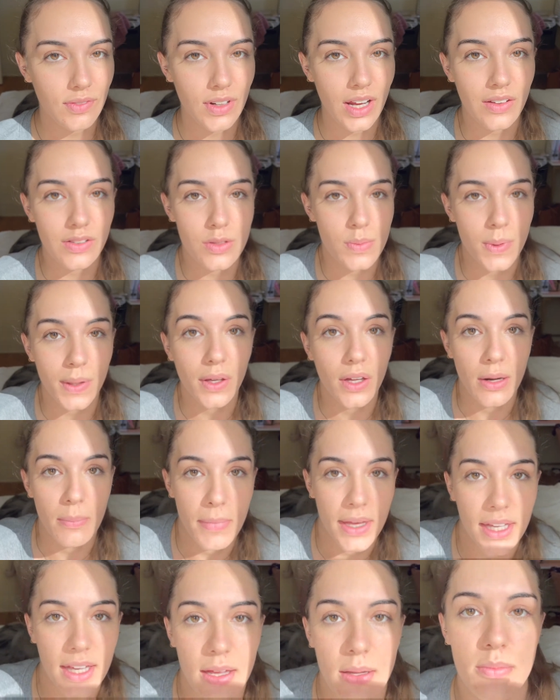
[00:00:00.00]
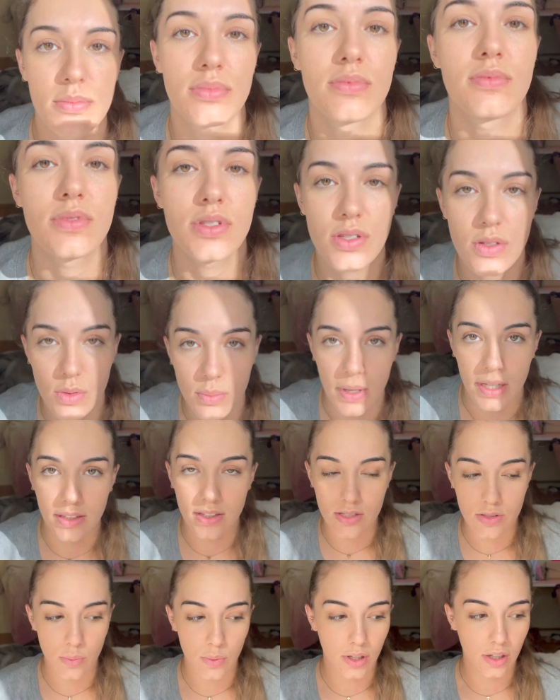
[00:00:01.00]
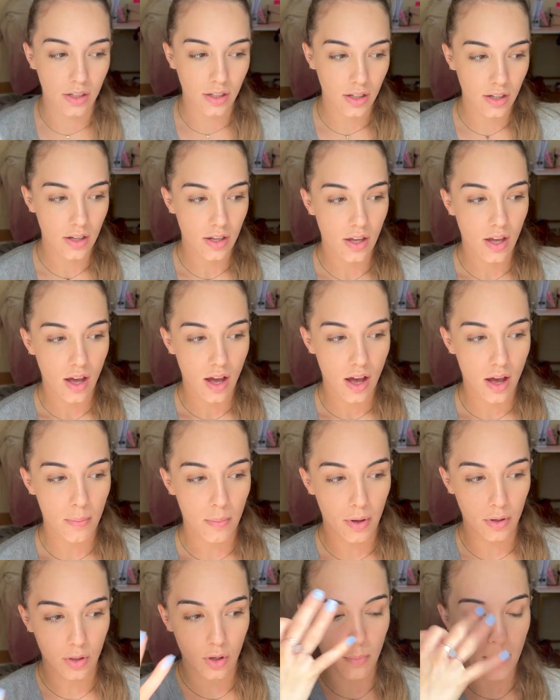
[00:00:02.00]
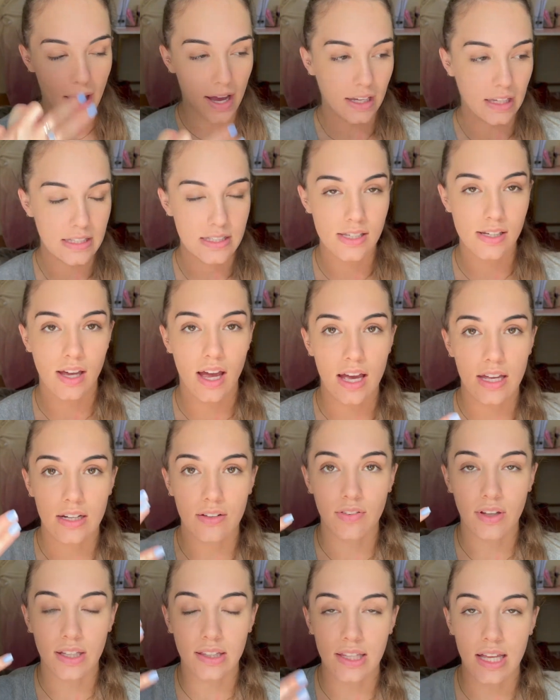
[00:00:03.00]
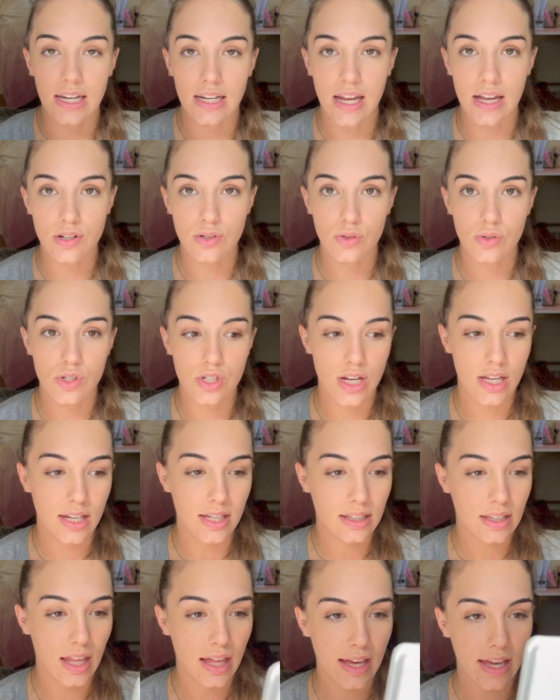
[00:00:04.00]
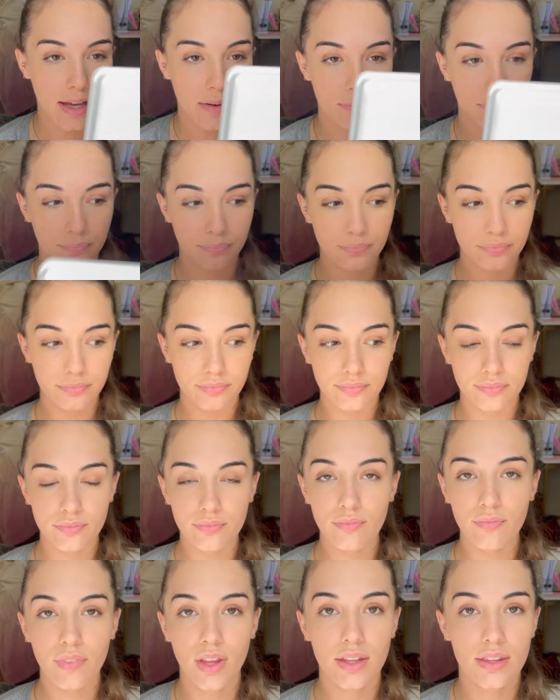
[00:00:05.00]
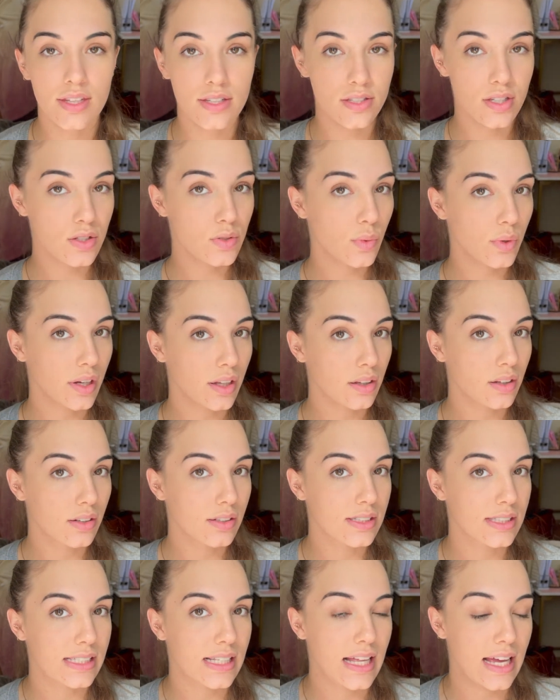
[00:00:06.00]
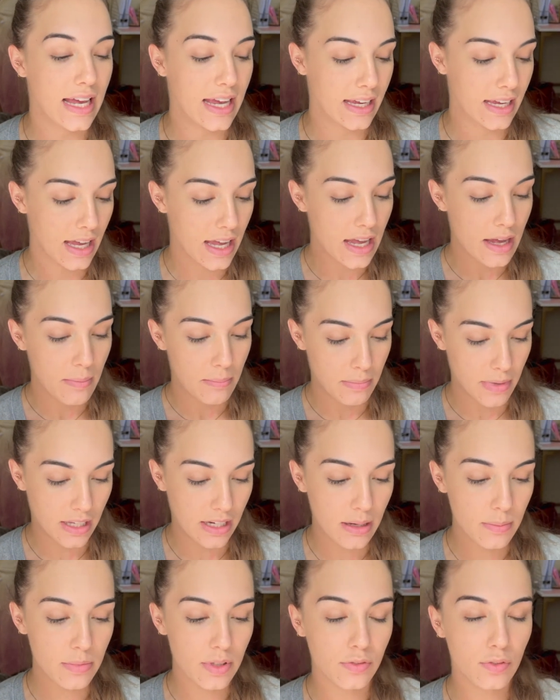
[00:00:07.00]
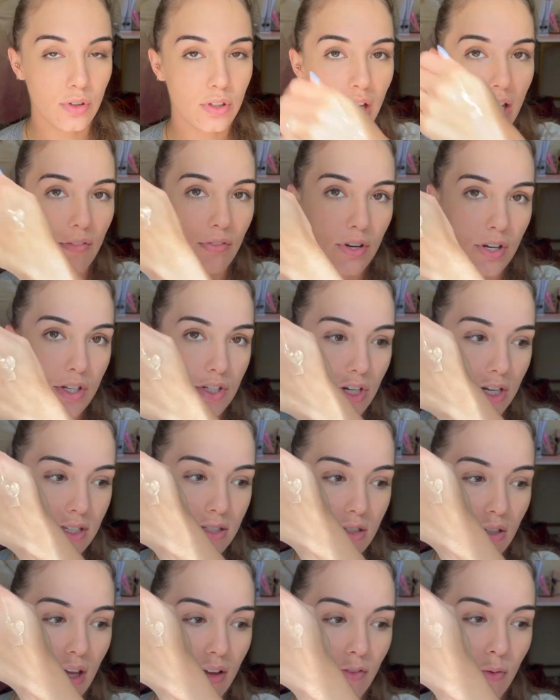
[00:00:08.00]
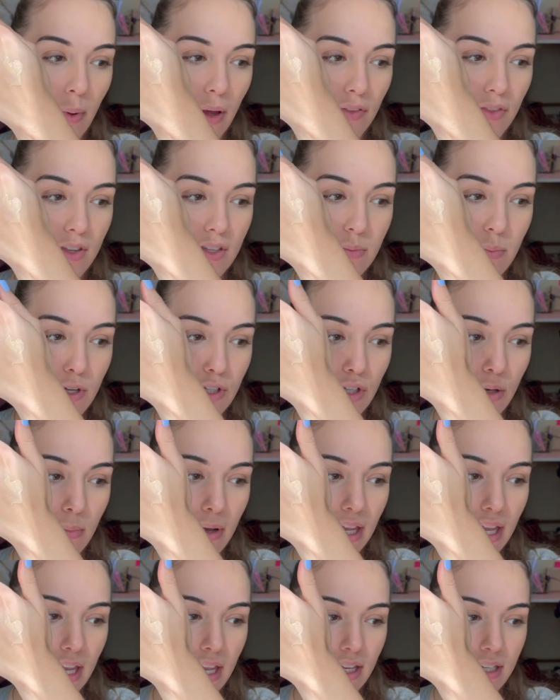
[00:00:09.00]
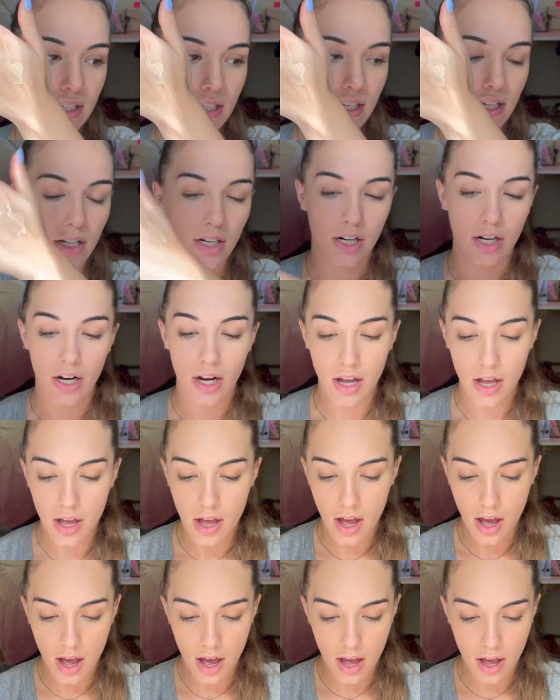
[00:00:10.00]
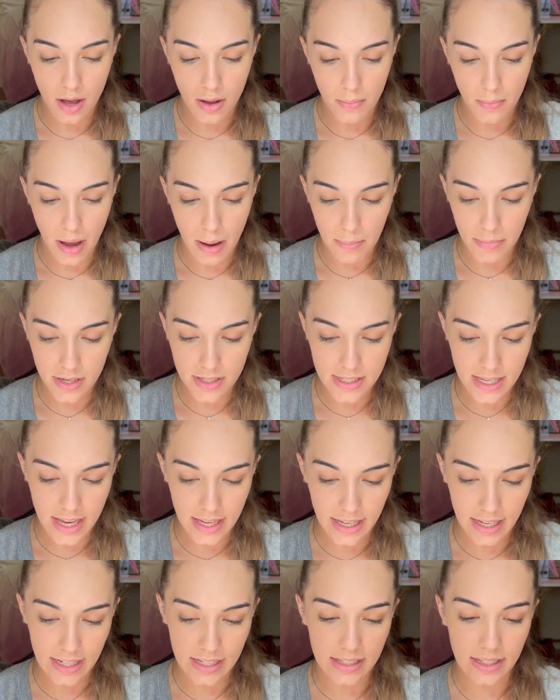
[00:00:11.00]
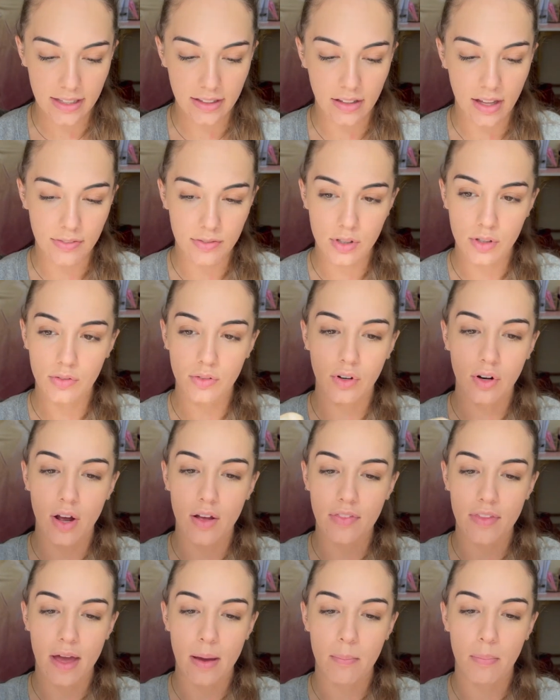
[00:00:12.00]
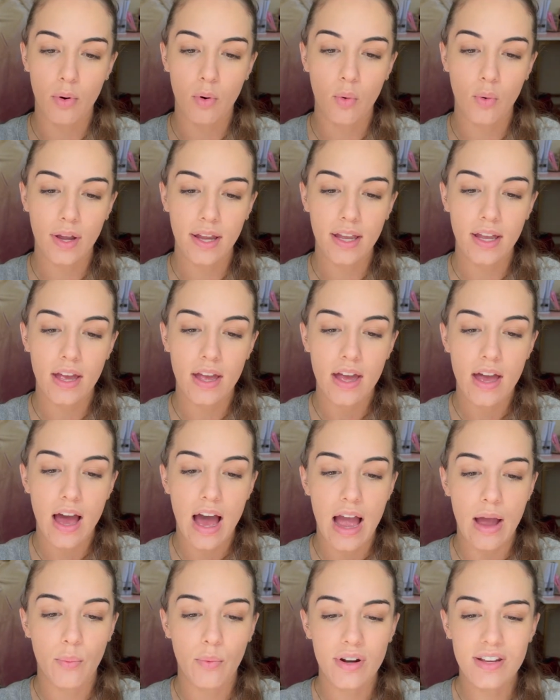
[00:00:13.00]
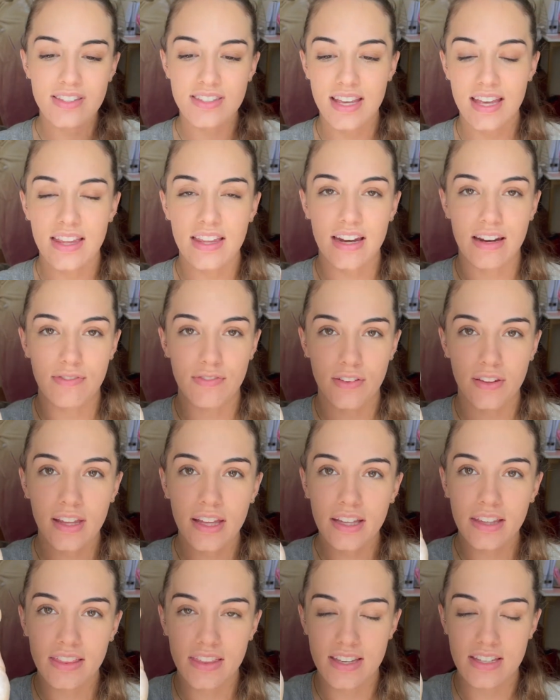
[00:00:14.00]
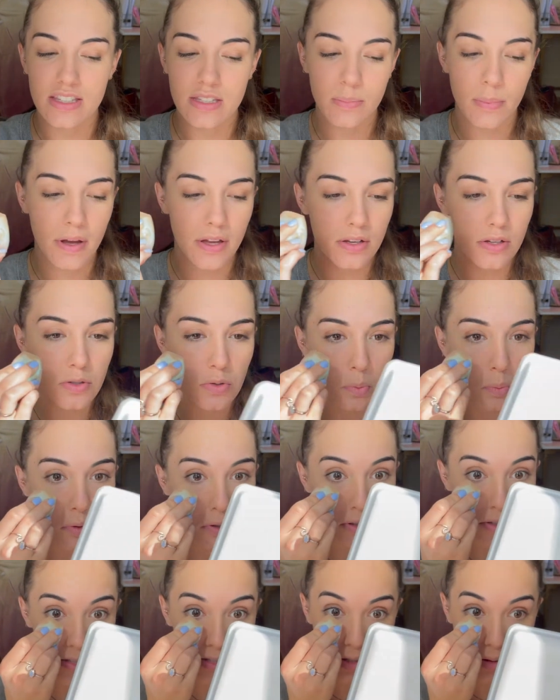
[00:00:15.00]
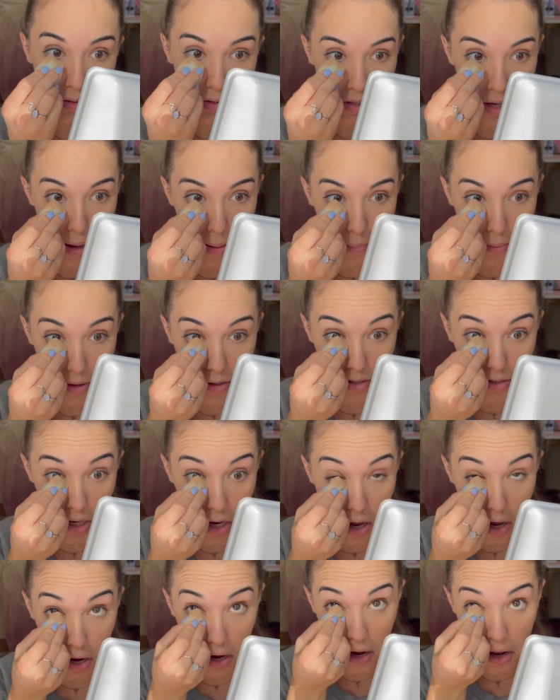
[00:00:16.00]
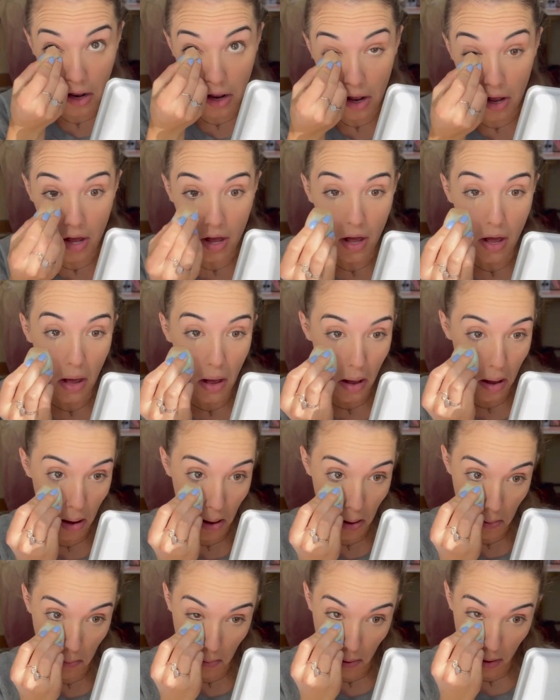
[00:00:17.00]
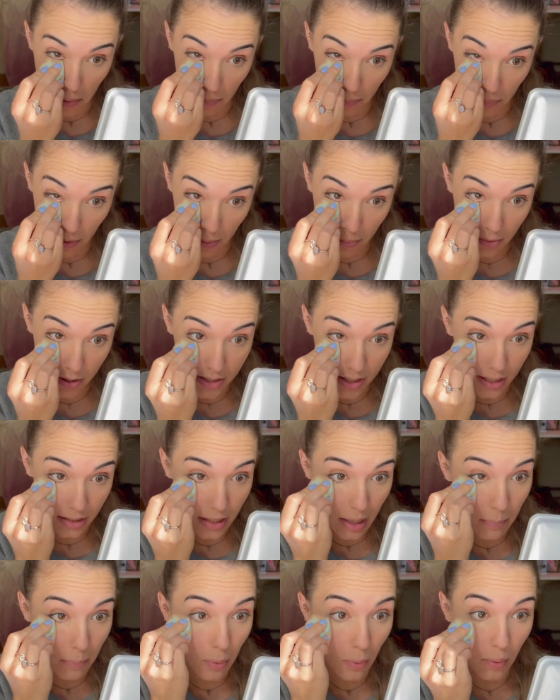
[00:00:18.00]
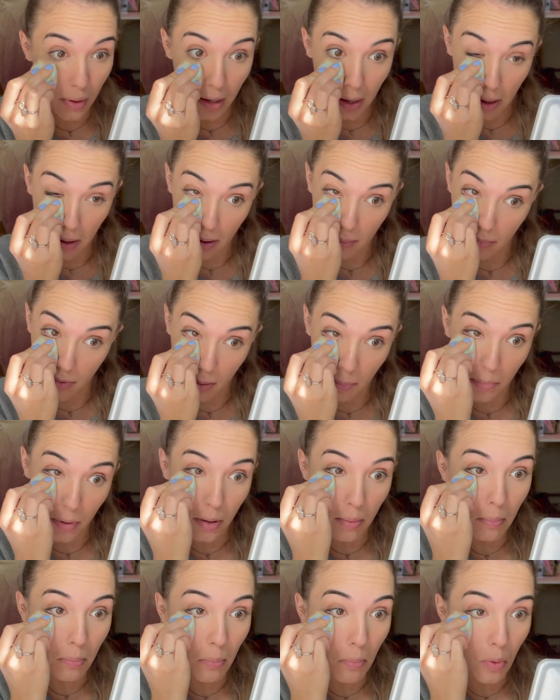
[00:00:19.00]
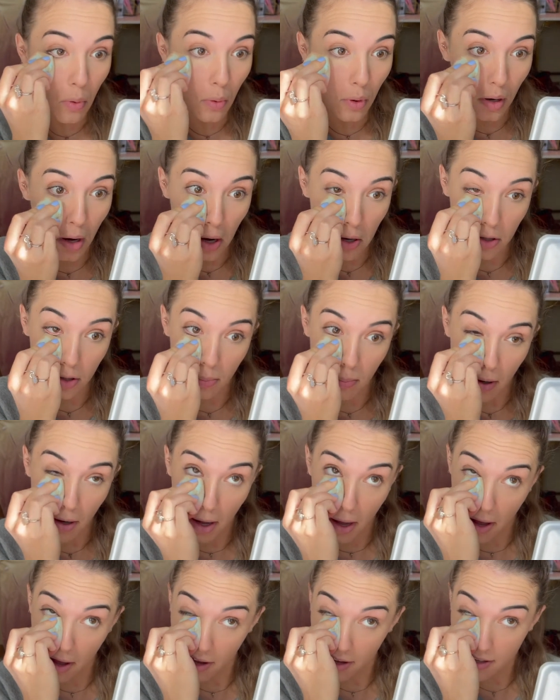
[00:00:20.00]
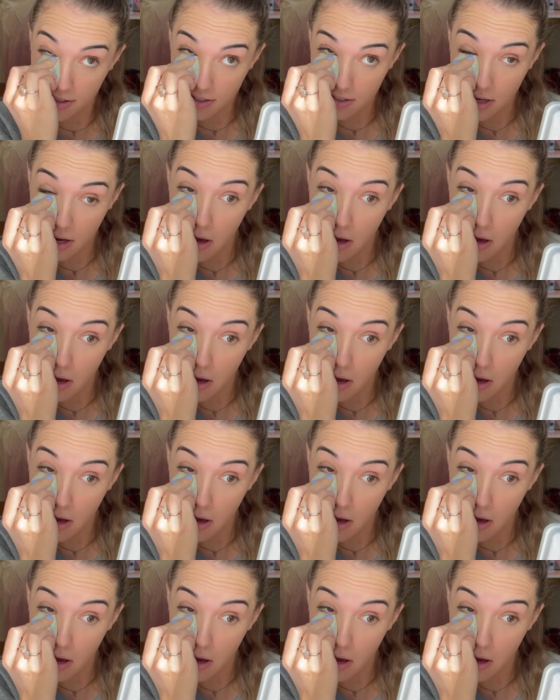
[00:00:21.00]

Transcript: have to be good at makeup to make this work. I'll go back into kind of like that natural shaded light. This is what it looks like. Medium to full coverage. I still have about this much on my hand here. I'm going to take anything left over on that point. I want to say that I feel like this sponge really soaks up a ton. But I'm going to take that point and I'm going to put more under my eyes.